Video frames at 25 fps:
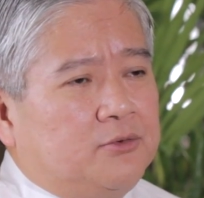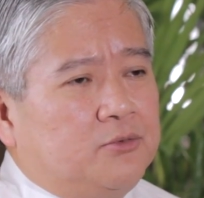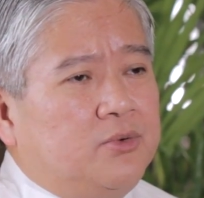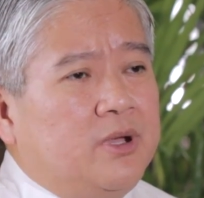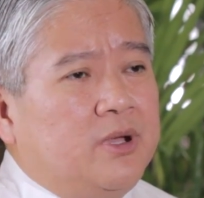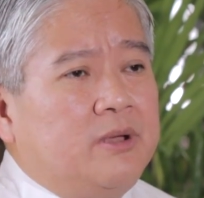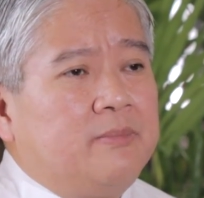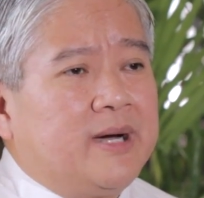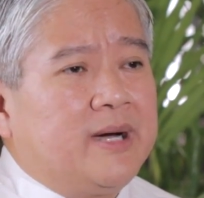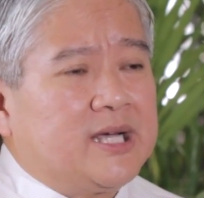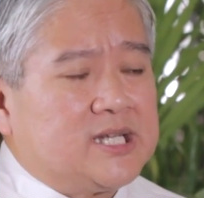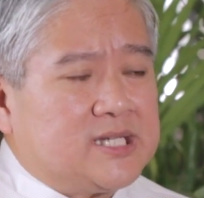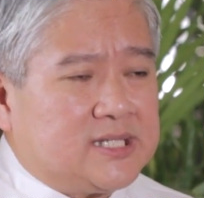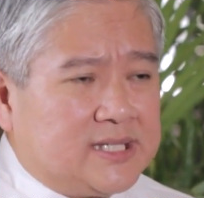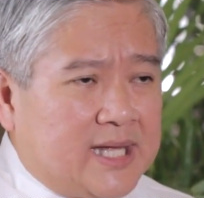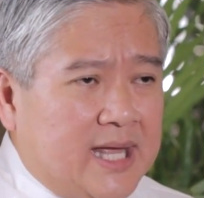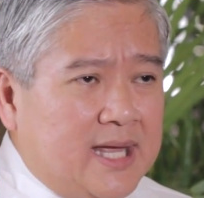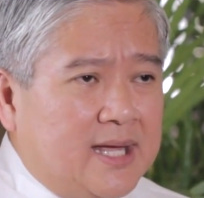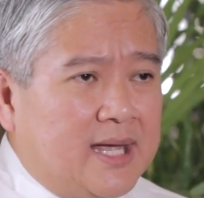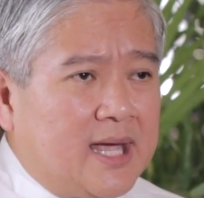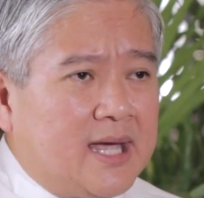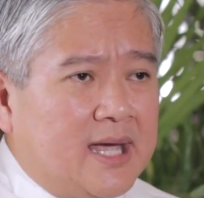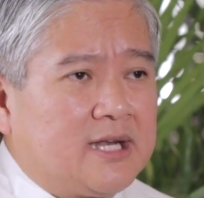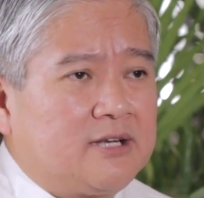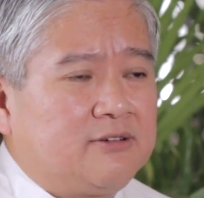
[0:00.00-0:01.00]
We must
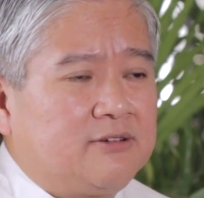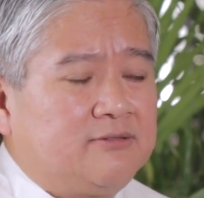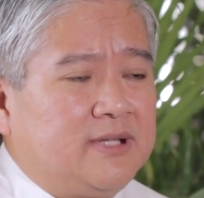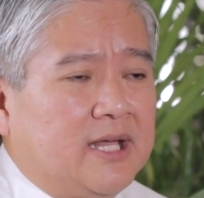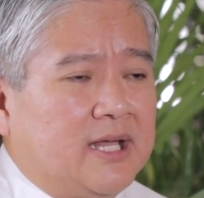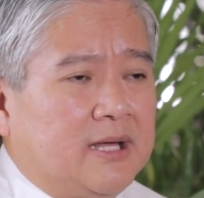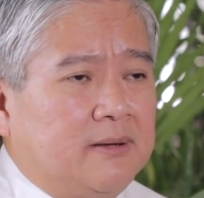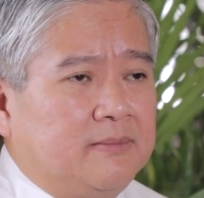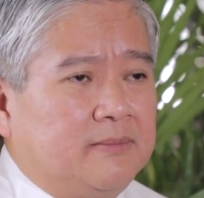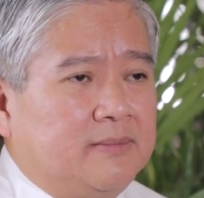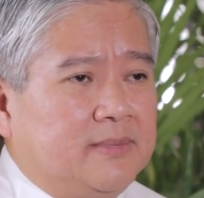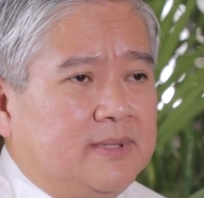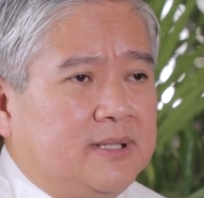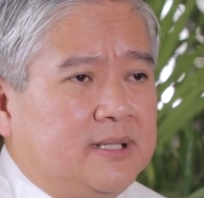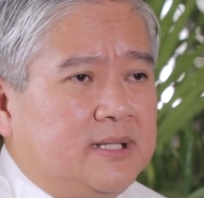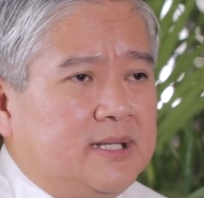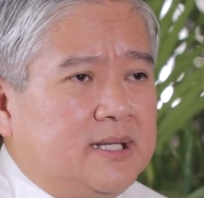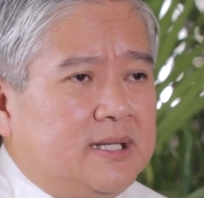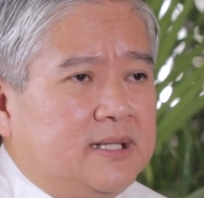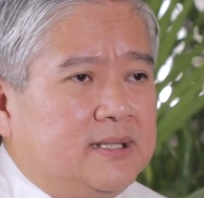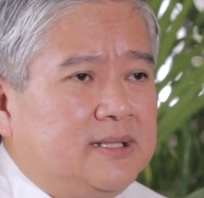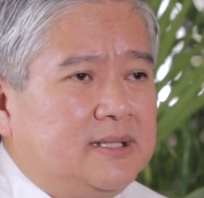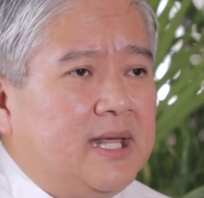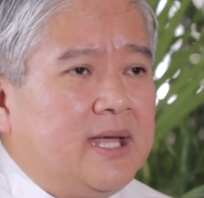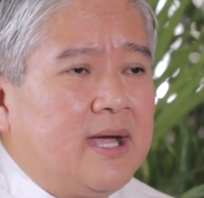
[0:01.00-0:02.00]
take care of them.
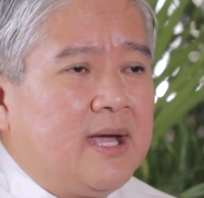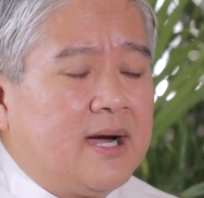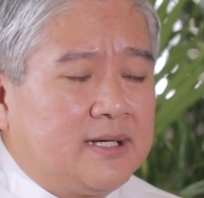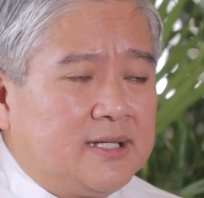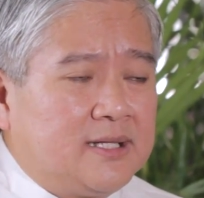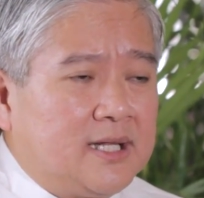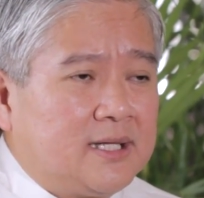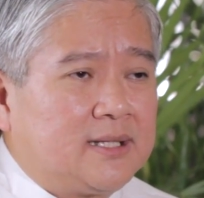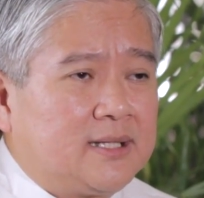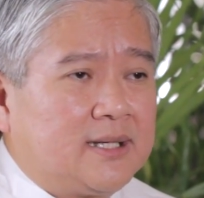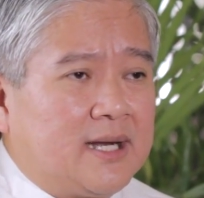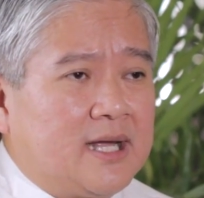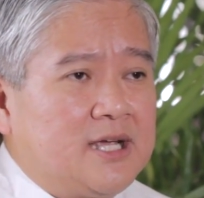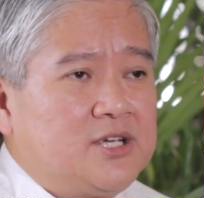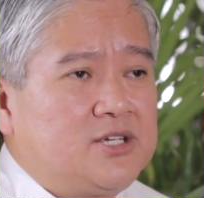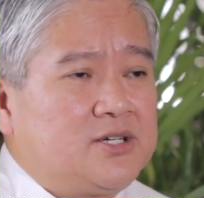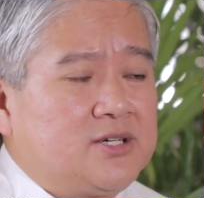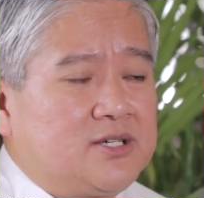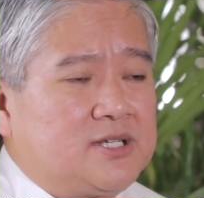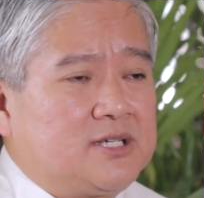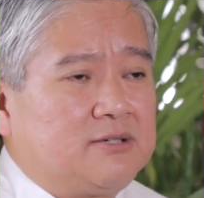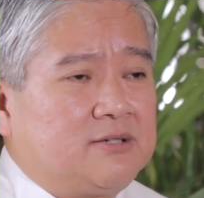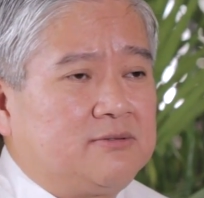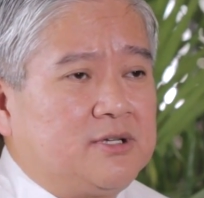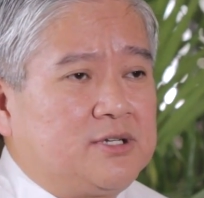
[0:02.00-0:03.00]
They are the
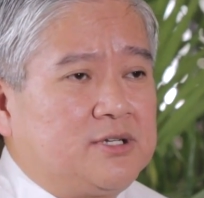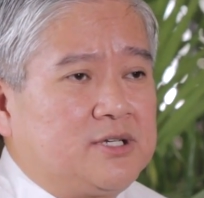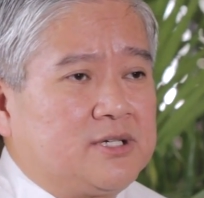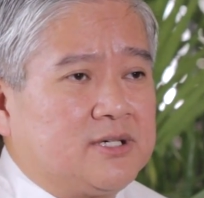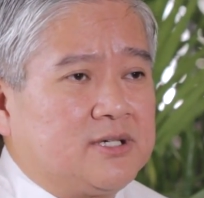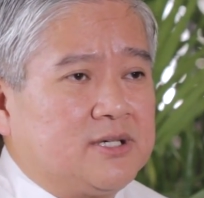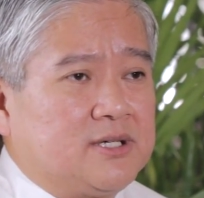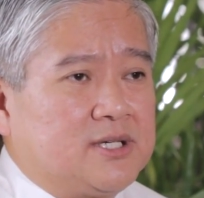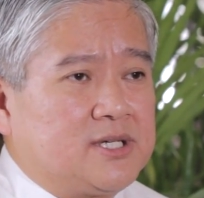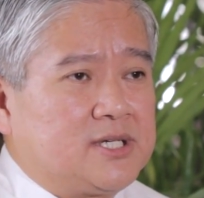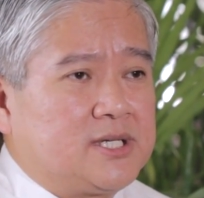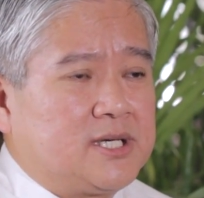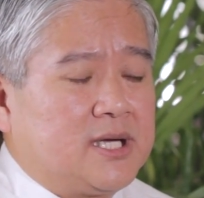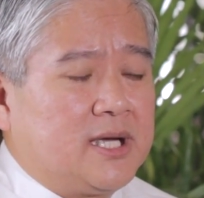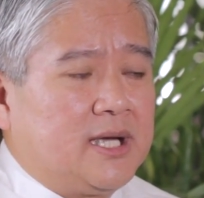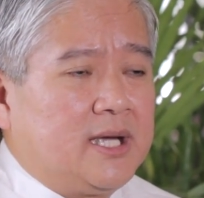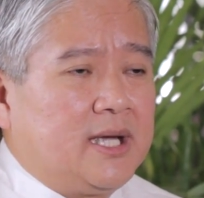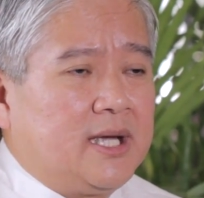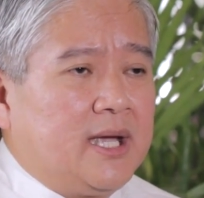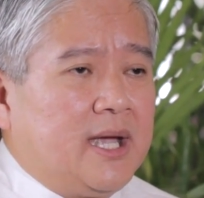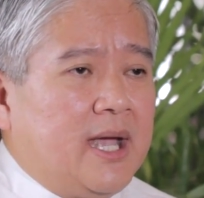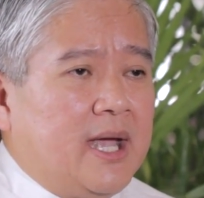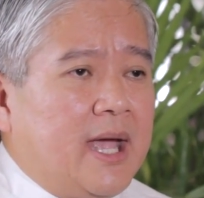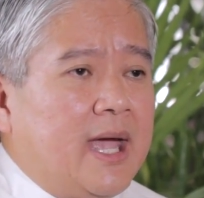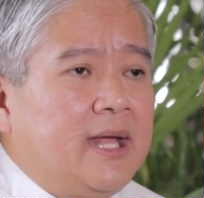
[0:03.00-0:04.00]
treasures of the church.
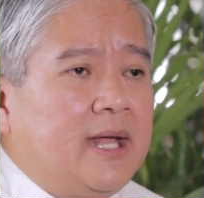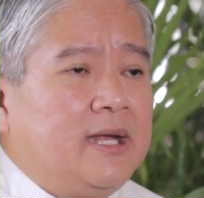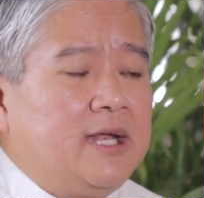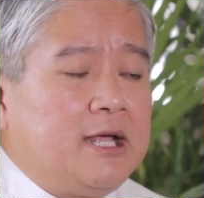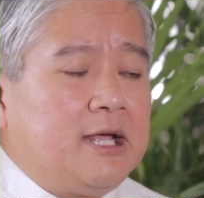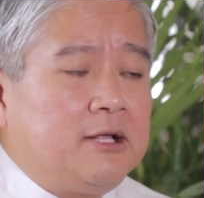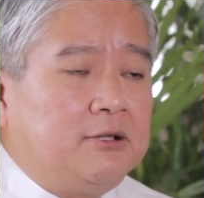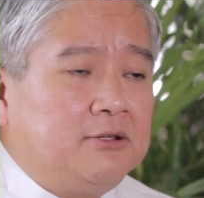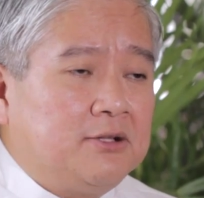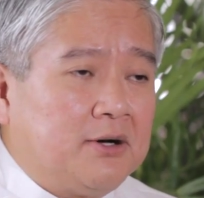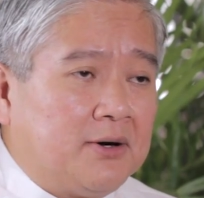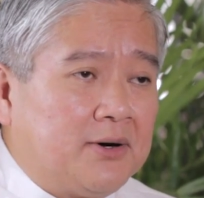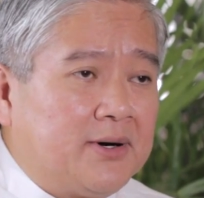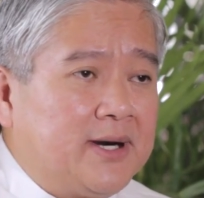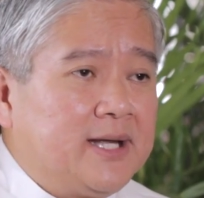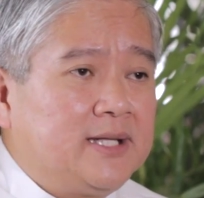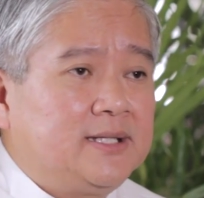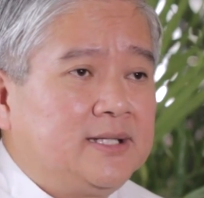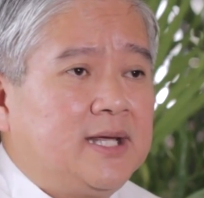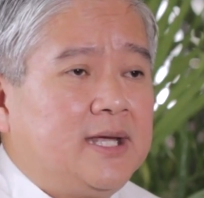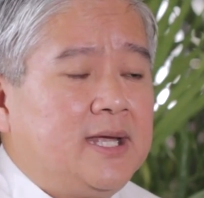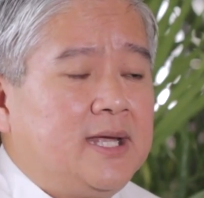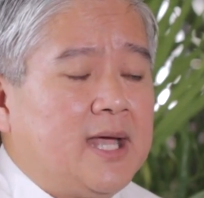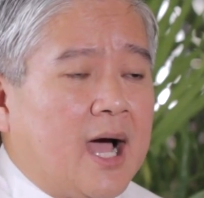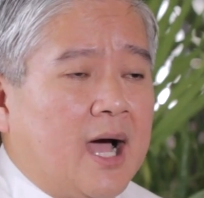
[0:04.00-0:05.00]
And
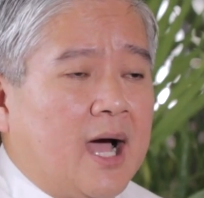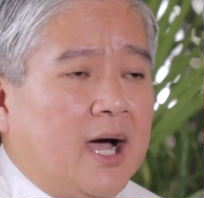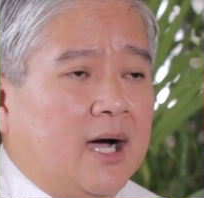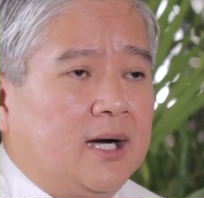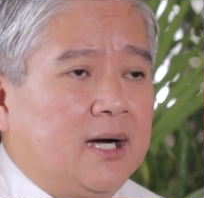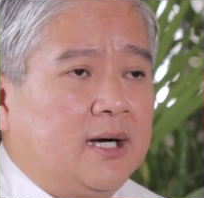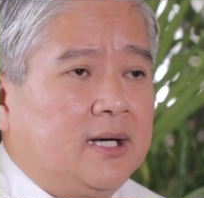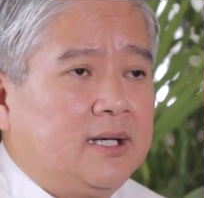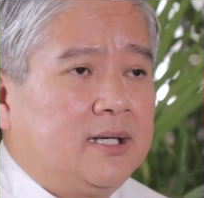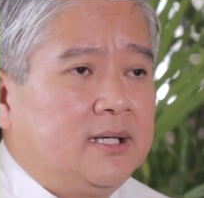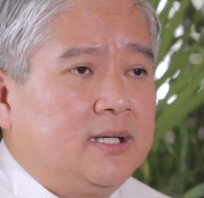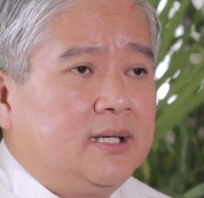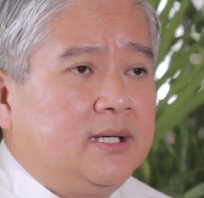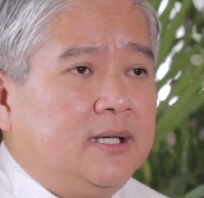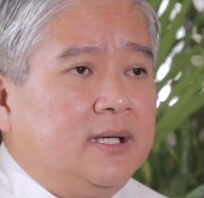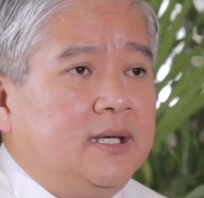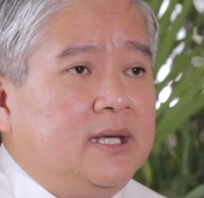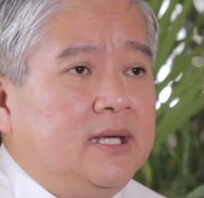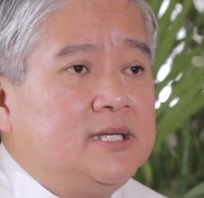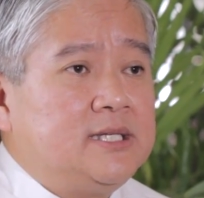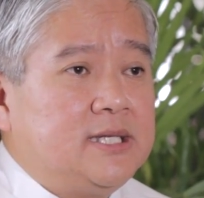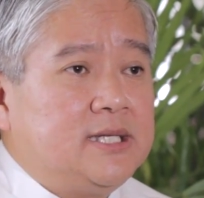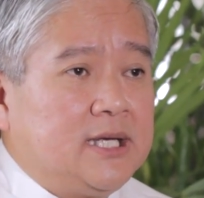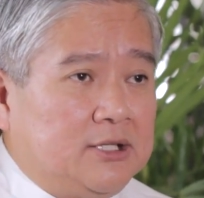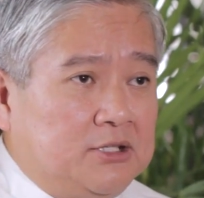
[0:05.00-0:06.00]
ignoring the young
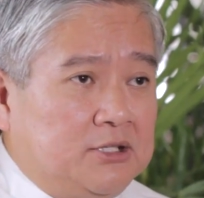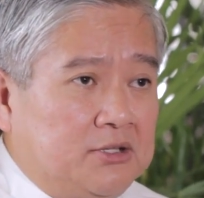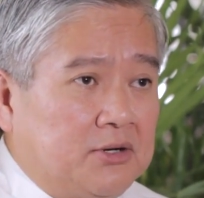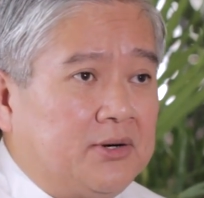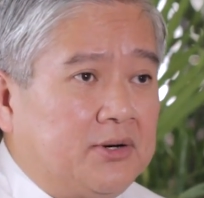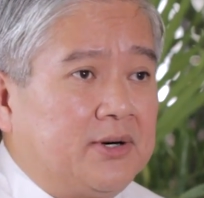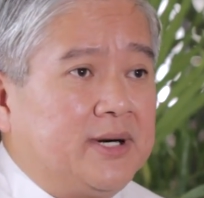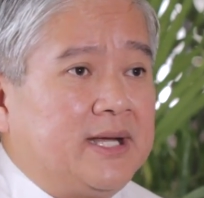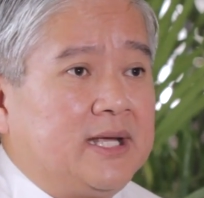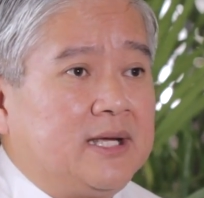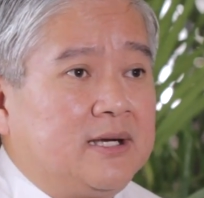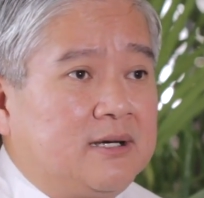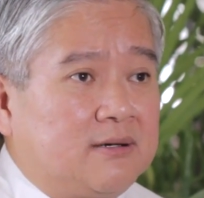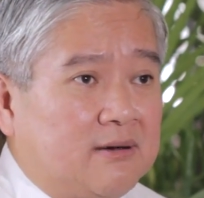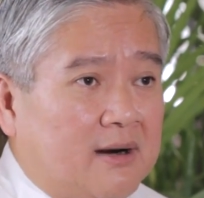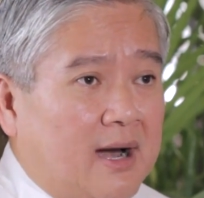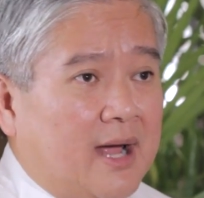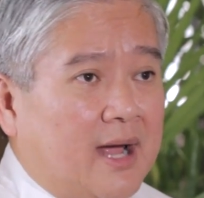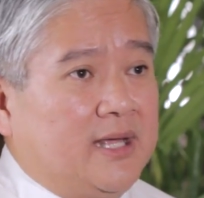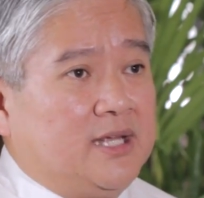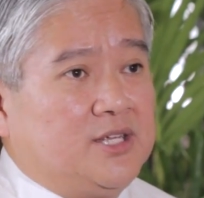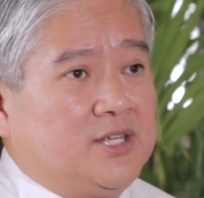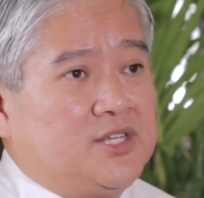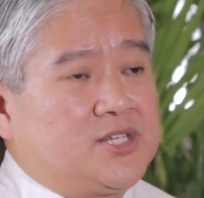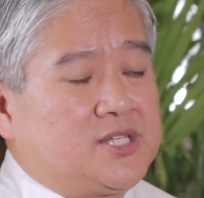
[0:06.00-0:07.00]
is ignoring
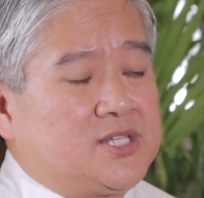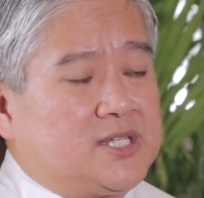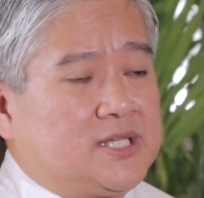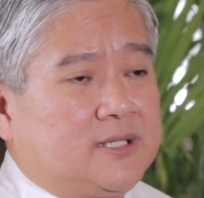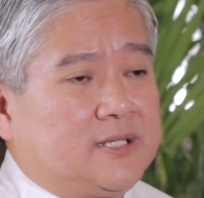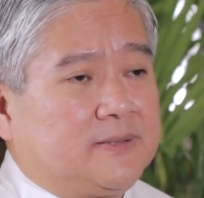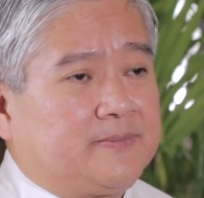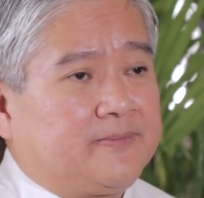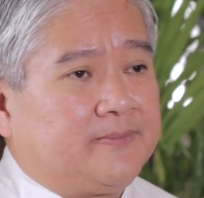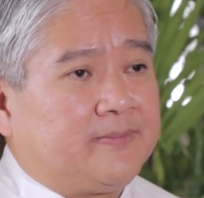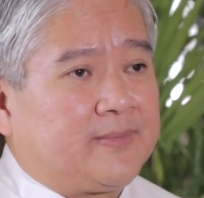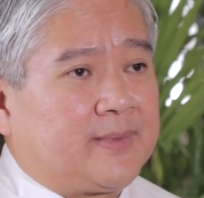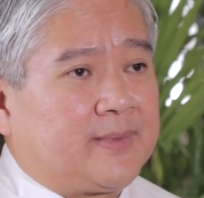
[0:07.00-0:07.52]
Christ.